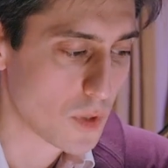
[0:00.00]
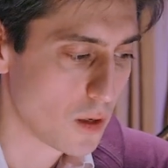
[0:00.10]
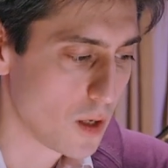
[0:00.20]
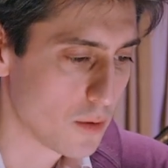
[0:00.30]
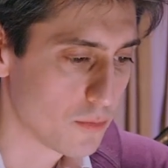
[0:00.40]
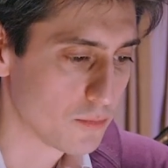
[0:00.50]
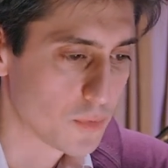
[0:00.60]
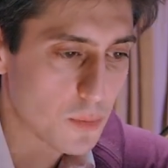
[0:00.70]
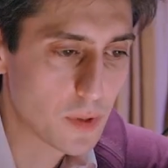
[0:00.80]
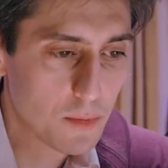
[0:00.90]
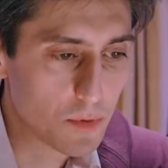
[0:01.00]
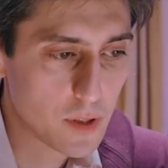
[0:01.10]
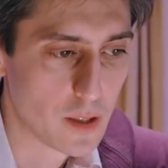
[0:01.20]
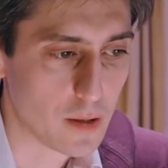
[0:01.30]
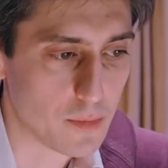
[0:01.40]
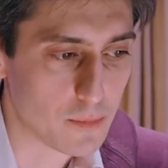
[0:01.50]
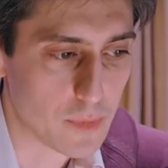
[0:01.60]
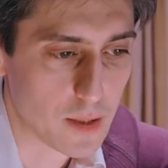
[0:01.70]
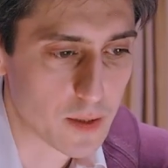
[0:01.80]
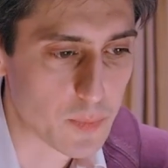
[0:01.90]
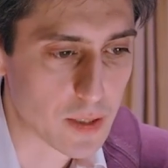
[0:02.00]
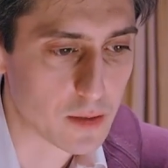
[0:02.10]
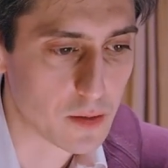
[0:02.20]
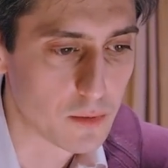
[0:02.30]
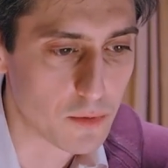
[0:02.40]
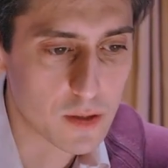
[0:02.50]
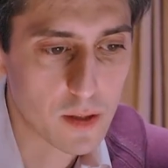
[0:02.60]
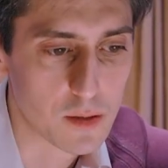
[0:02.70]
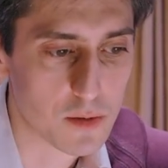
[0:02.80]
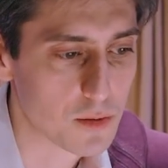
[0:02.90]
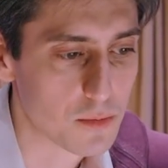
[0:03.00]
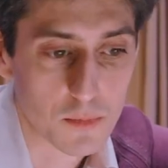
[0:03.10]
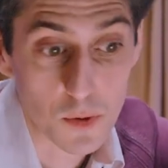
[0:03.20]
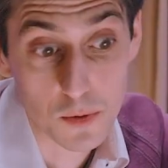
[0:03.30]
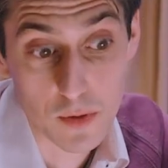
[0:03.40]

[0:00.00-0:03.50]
Yeah, sometimes very unexpected results, good